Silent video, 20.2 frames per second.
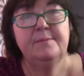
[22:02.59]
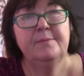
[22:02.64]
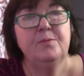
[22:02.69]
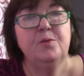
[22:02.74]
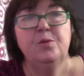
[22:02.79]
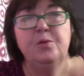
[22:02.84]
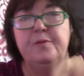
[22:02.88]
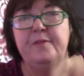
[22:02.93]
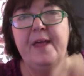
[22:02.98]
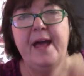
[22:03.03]

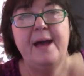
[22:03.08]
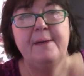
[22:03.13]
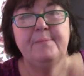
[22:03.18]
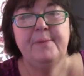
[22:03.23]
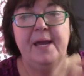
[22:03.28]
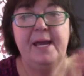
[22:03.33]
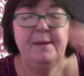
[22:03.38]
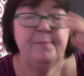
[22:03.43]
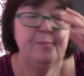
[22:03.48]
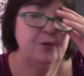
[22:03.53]
move that
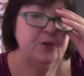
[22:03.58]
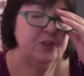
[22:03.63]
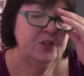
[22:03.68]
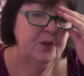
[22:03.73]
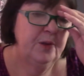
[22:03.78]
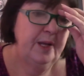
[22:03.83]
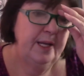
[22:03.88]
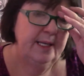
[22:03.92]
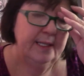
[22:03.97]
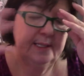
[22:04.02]
paper
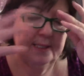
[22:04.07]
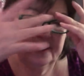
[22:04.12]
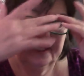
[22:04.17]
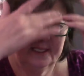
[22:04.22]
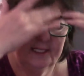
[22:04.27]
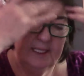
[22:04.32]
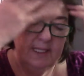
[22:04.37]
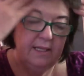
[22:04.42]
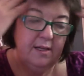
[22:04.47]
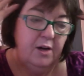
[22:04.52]
so they didn't
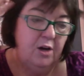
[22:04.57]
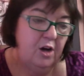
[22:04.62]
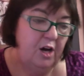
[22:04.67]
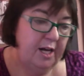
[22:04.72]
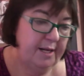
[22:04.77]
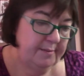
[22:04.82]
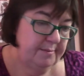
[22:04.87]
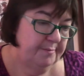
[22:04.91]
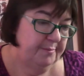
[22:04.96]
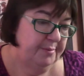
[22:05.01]
see the
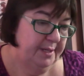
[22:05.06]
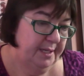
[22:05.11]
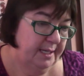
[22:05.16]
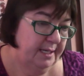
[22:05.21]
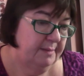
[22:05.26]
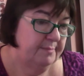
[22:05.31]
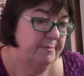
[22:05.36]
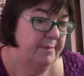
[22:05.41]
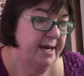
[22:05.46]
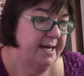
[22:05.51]
hot
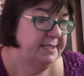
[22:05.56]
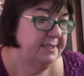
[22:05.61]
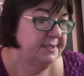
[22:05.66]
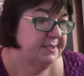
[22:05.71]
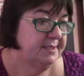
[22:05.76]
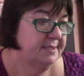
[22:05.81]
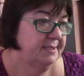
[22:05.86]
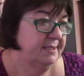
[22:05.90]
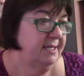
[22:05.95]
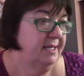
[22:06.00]
pink
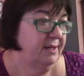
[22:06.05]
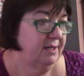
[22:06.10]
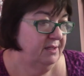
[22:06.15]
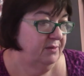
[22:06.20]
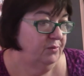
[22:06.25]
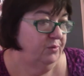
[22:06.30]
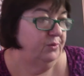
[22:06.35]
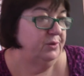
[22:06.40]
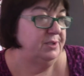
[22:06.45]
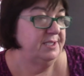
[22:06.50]
mess that
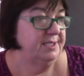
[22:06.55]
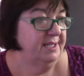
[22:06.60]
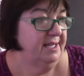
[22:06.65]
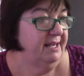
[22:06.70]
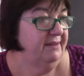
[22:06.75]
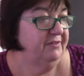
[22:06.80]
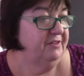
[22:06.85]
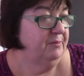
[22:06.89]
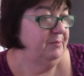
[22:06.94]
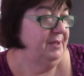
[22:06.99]
was
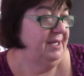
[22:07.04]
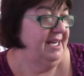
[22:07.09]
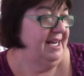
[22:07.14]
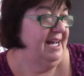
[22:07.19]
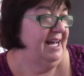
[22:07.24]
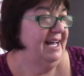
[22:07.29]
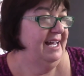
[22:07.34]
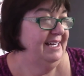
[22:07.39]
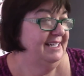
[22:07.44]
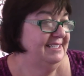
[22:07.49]
left
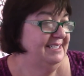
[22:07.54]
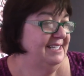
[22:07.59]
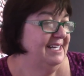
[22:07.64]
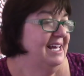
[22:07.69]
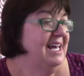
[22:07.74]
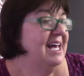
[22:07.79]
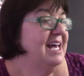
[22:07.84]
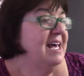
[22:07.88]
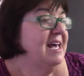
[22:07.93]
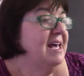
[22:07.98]
behind.
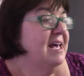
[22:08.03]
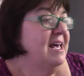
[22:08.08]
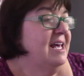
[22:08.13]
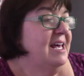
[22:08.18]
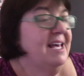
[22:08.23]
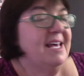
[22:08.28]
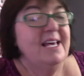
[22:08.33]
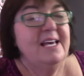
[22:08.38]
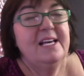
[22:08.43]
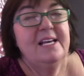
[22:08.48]

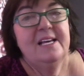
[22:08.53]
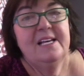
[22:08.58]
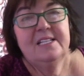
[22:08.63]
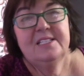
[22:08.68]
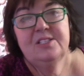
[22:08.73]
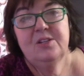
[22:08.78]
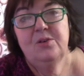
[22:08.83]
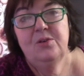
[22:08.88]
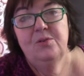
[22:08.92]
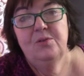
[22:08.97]

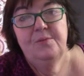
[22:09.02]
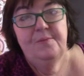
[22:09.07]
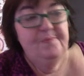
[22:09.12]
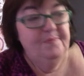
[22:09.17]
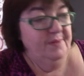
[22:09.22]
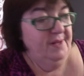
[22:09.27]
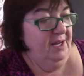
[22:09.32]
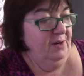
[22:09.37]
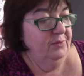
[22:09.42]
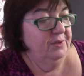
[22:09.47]
So
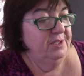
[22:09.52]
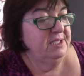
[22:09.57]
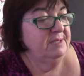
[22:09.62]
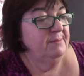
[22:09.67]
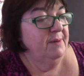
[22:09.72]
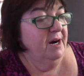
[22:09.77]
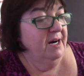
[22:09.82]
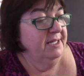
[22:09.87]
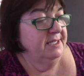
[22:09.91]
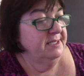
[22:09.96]
I went to
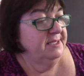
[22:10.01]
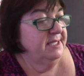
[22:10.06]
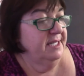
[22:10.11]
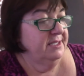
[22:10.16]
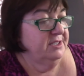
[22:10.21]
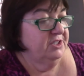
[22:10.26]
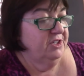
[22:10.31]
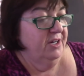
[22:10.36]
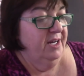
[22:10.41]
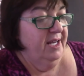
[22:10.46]
Marden's
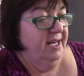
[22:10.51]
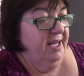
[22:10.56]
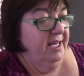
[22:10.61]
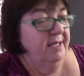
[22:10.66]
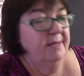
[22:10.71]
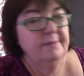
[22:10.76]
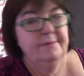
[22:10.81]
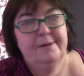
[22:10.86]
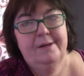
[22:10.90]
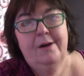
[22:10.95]

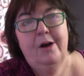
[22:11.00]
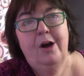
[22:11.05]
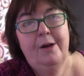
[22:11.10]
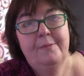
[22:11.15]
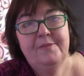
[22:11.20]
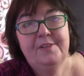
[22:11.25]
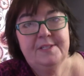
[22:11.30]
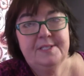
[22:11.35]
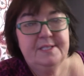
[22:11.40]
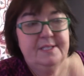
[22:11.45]
yesterday,
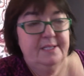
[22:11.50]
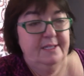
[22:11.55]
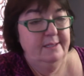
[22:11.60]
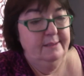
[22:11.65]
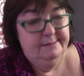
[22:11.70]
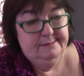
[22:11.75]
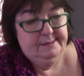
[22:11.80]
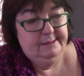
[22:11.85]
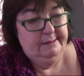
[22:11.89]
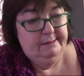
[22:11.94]

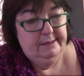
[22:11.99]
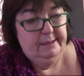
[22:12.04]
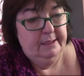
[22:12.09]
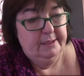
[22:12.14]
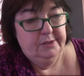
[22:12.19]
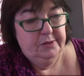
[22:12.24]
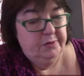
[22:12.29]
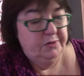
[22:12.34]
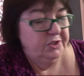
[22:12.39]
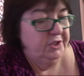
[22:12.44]
obviously, I think
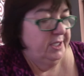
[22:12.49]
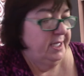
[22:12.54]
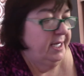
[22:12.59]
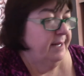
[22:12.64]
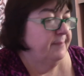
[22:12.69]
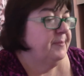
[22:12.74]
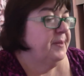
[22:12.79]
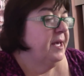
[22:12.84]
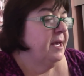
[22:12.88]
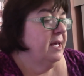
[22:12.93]
I told you
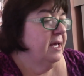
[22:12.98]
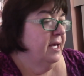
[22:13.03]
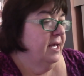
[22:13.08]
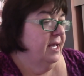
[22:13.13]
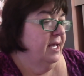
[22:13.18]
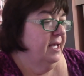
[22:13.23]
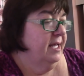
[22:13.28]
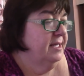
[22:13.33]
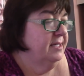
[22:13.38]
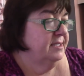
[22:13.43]
that,
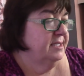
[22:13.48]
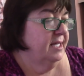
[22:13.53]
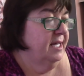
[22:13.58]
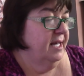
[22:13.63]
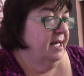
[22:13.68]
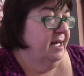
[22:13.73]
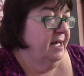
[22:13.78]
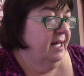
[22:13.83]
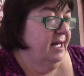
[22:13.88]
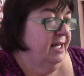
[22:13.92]
and
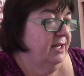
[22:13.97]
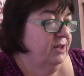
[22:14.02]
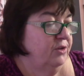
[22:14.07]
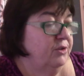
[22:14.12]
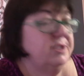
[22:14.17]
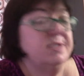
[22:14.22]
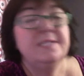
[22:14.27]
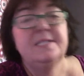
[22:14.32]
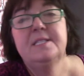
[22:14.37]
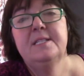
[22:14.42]
I
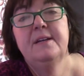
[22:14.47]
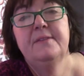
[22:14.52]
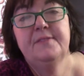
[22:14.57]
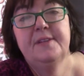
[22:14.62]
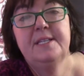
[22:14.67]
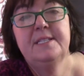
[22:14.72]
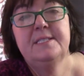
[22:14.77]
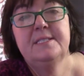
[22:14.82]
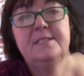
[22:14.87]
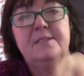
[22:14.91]
looked to see if
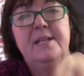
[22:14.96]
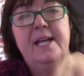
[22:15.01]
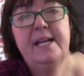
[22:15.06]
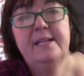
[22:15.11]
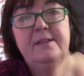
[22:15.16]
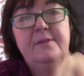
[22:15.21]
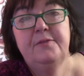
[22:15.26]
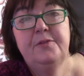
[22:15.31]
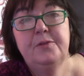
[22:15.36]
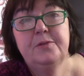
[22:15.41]
they still
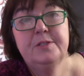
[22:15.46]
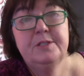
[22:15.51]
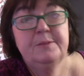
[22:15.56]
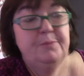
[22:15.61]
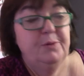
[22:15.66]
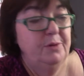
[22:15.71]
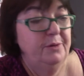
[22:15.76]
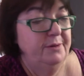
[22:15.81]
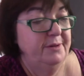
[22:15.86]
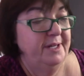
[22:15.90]
had the
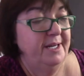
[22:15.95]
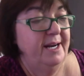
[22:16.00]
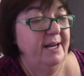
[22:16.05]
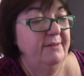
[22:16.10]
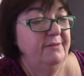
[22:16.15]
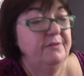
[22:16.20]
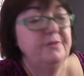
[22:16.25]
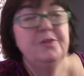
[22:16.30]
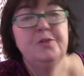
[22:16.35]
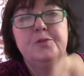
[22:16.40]
fusible that
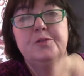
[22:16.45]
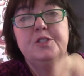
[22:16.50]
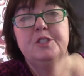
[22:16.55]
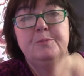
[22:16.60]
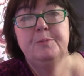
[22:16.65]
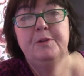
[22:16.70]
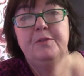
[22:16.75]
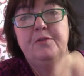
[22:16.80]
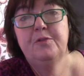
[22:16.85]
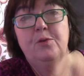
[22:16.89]
I've
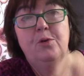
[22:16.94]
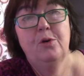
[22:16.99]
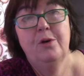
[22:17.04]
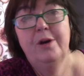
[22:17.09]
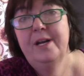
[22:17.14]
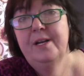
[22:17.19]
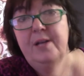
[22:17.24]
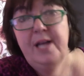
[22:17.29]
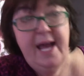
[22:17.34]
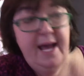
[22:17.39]
used before
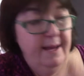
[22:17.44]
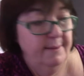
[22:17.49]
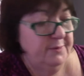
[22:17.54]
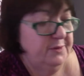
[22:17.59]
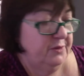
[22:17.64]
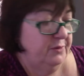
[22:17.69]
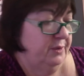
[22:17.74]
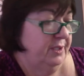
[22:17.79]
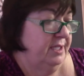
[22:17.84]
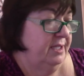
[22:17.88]
and
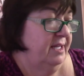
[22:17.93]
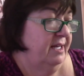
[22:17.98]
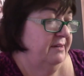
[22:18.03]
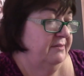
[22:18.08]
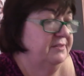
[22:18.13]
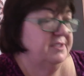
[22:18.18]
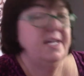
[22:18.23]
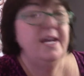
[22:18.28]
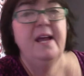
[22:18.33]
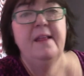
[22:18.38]
absolutely
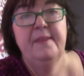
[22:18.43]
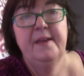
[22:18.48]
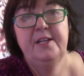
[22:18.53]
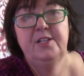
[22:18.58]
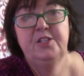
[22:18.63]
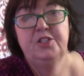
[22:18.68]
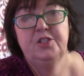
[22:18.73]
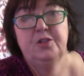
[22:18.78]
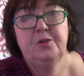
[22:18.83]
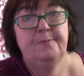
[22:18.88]
loved, and
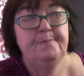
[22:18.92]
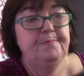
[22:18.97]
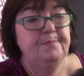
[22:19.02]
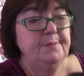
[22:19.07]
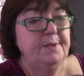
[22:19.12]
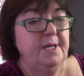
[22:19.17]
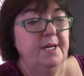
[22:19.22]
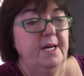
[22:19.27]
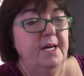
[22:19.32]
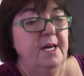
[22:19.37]
they do.
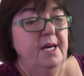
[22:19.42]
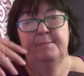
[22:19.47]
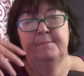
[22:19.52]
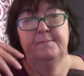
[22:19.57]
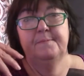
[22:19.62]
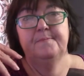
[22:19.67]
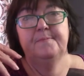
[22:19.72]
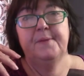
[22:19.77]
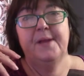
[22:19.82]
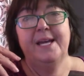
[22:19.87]

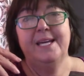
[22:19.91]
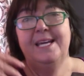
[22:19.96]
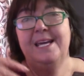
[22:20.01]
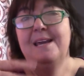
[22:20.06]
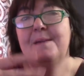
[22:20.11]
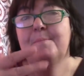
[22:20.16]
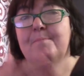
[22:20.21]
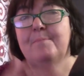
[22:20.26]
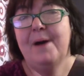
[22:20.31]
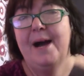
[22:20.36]
I
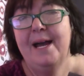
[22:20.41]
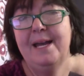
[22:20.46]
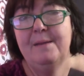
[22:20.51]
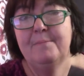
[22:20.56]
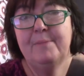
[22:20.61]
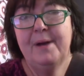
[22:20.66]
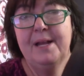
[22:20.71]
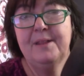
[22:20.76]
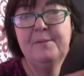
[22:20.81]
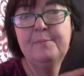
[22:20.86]
can't buy
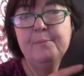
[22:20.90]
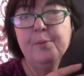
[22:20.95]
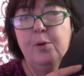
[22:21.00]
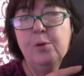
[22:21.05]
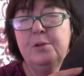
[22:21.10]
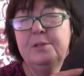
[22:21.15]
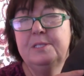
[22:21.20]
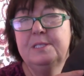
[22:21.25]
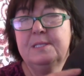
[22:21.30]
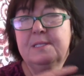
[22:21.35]
it by the
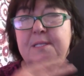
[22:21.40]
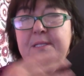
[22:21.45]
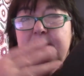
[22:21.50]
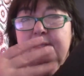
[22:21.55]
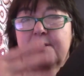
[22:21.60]
bolt,